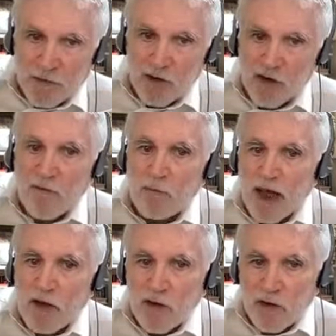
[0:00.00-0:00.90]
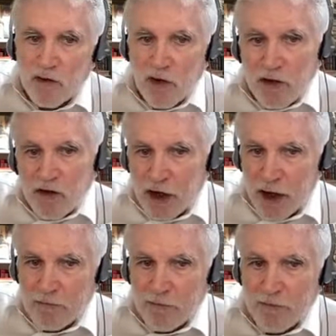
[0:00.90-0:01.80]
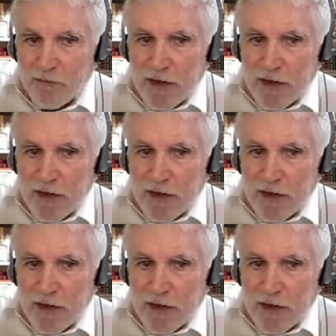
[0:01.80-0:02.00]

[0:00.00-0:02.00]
It's Jeff Bezos on top.